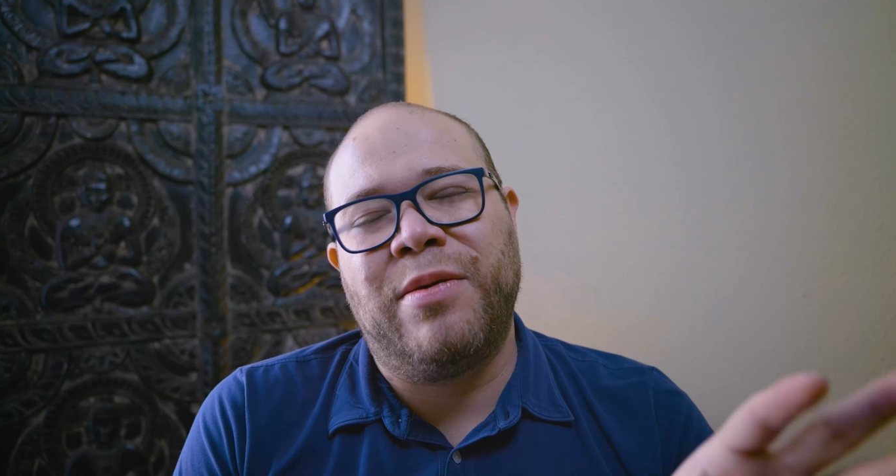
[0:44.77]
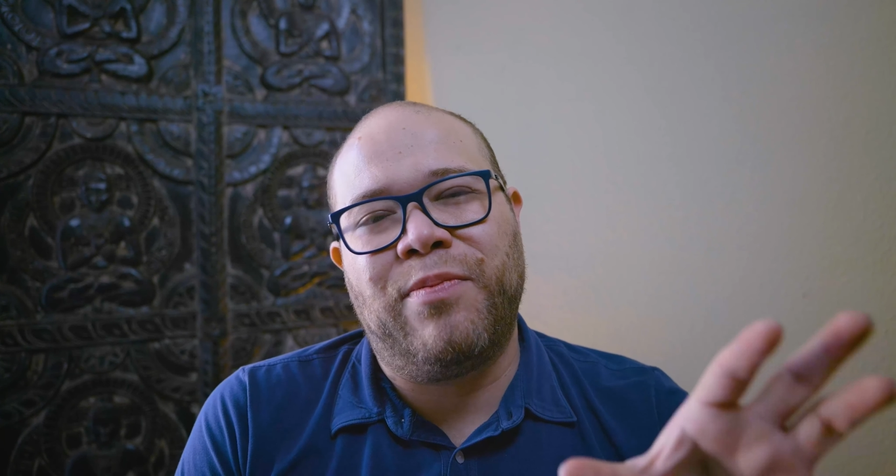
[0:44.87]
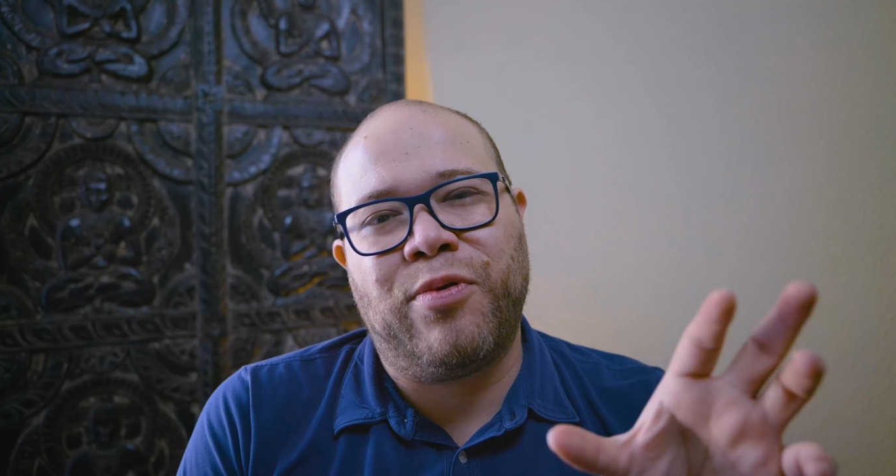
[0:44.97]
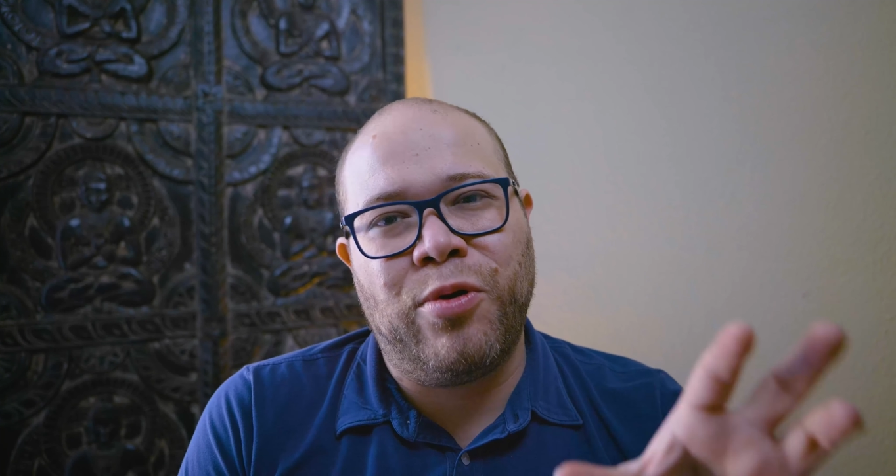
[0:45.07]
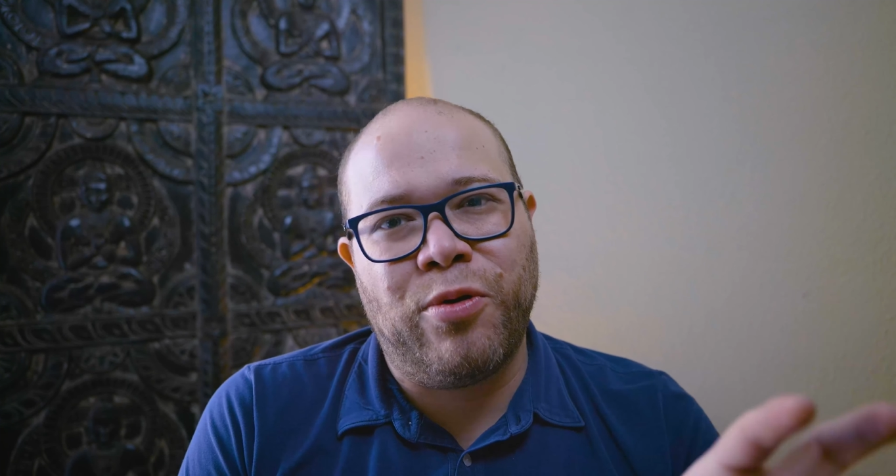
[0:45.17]
up
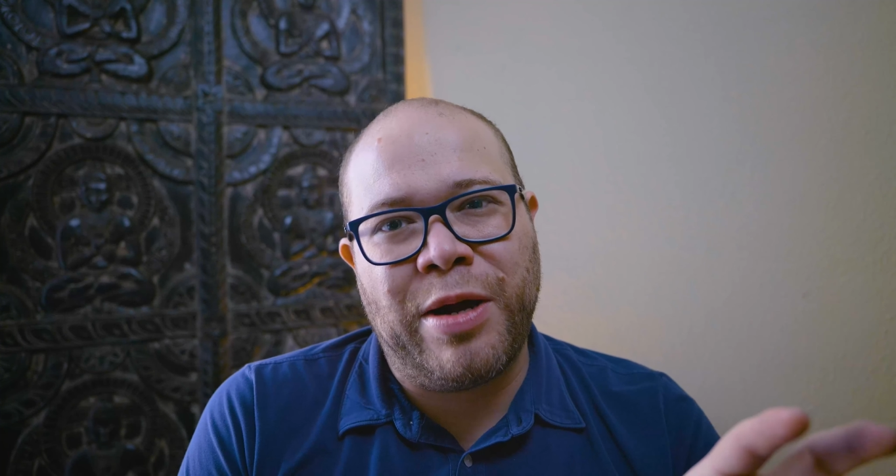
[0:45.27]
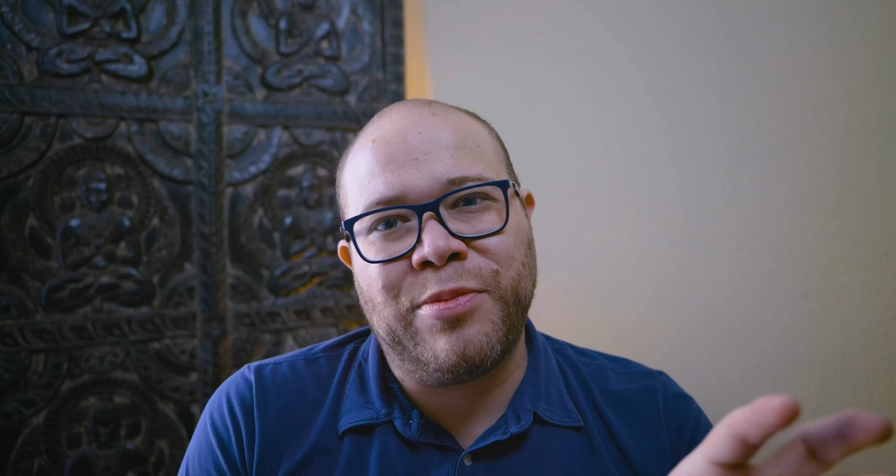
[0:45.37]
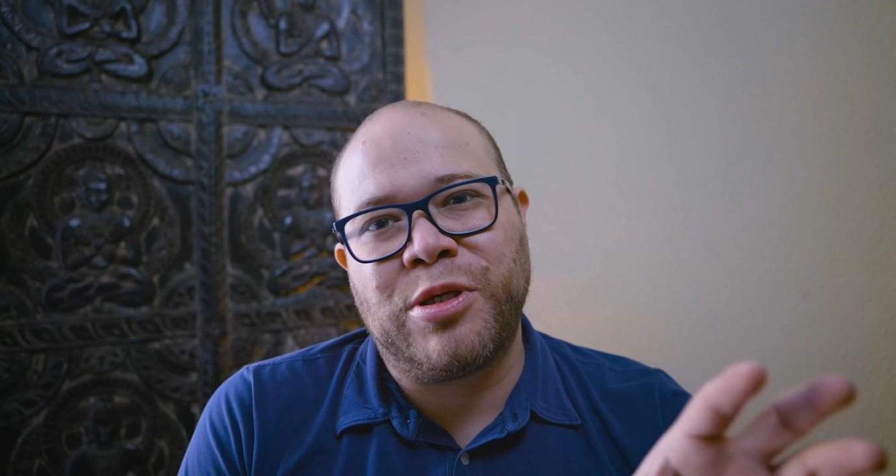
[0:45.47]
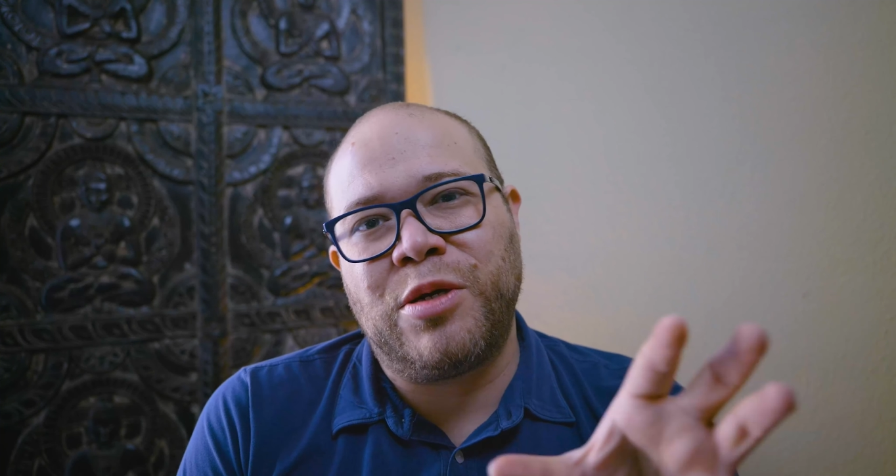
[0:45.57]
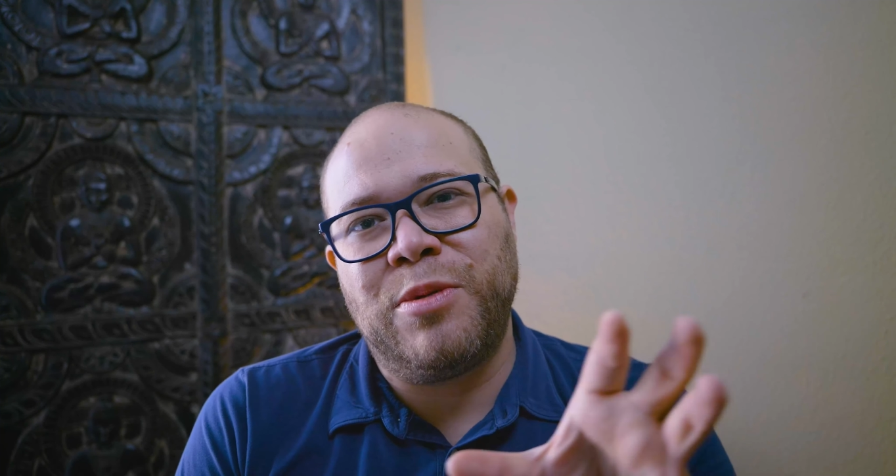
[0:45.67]

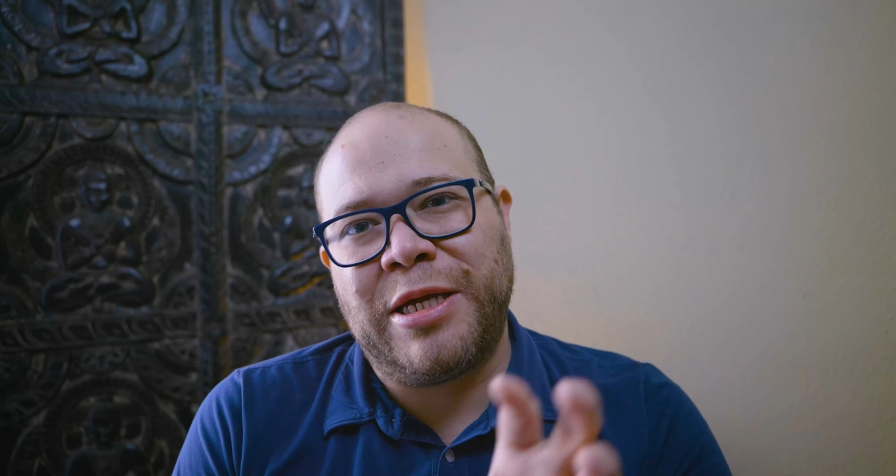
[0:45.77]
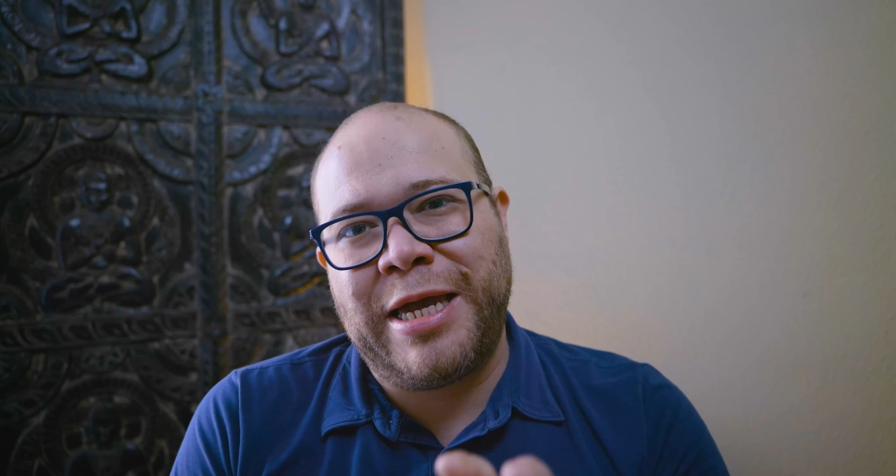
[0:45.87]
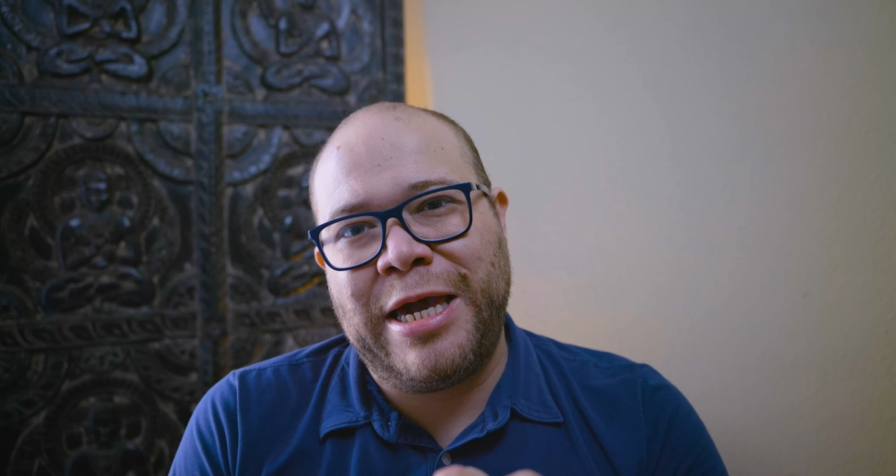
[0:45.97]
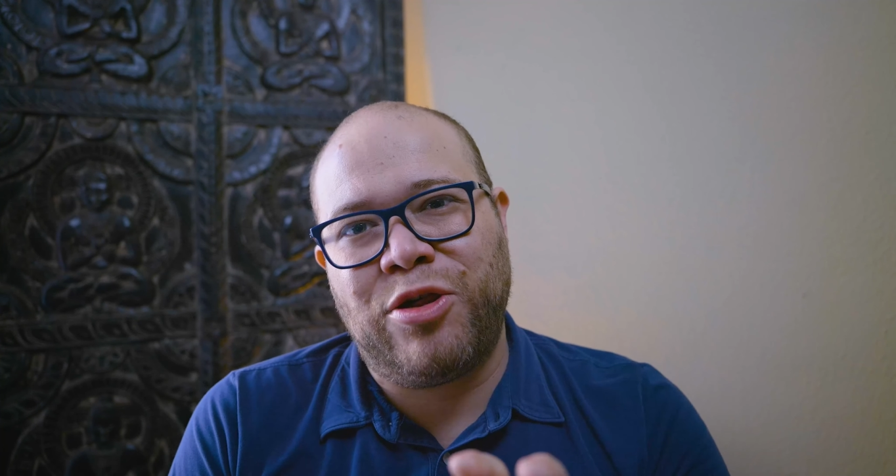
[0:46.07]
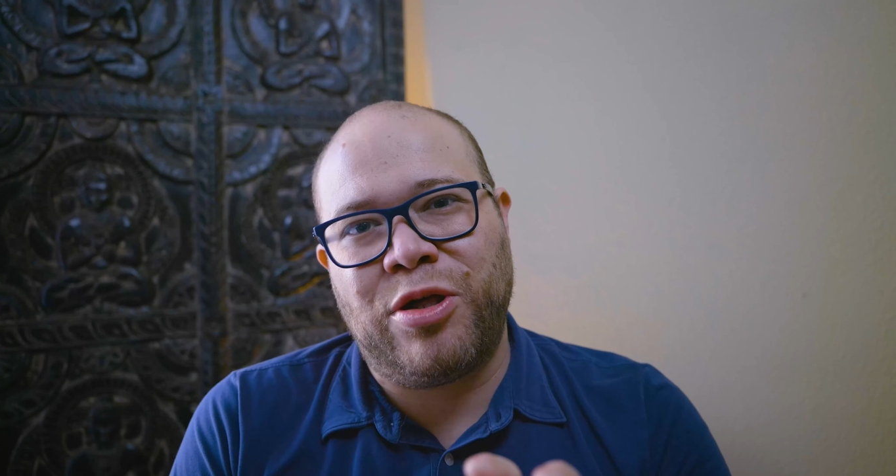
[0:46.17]
programs and
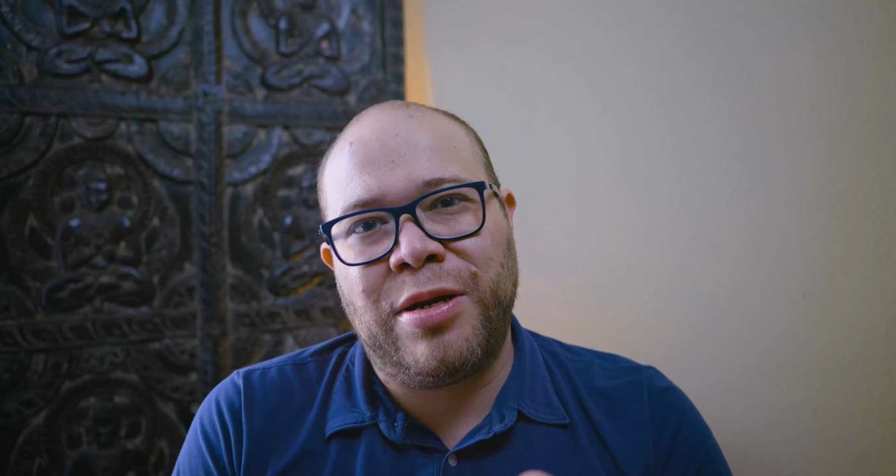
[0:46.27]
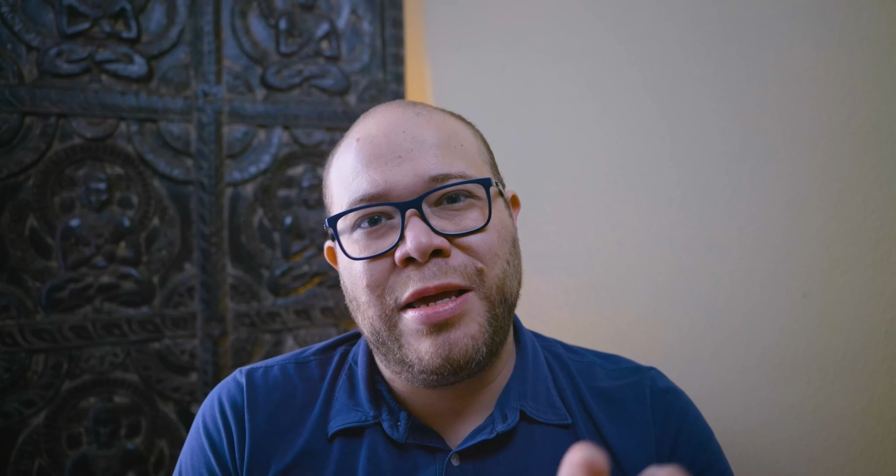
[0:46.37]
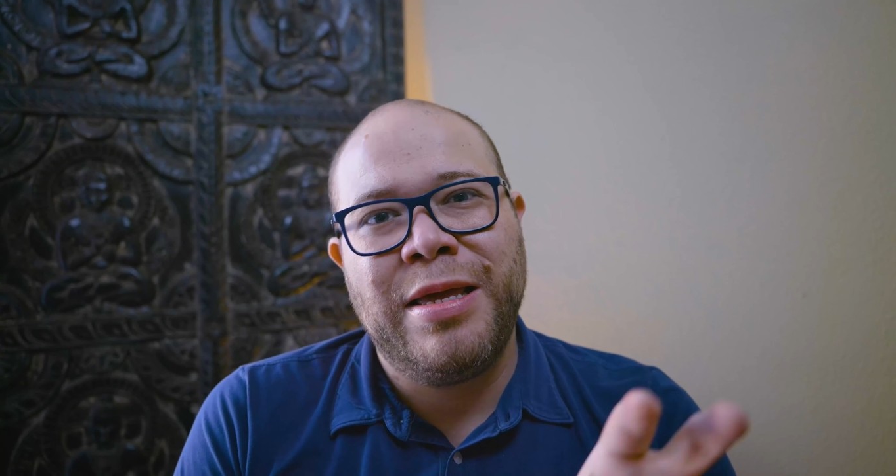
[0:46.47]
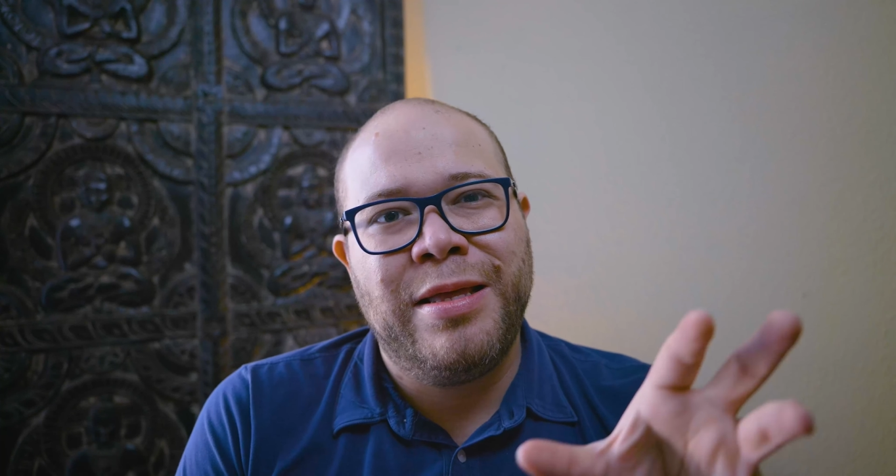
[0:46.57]
communication